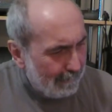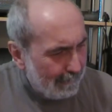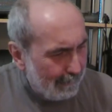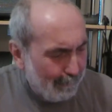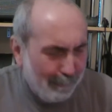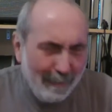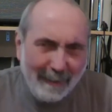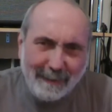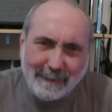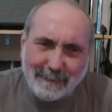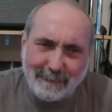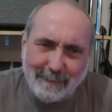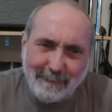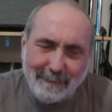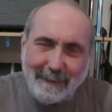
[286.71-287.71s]
it plays
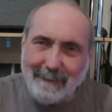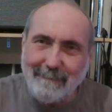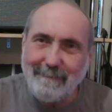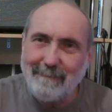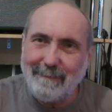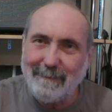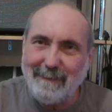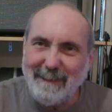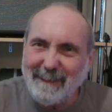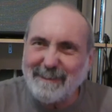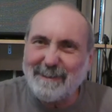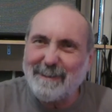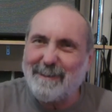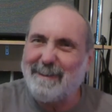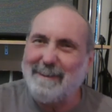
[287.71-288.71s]
good, then it is
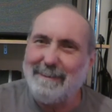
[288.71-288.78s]
good,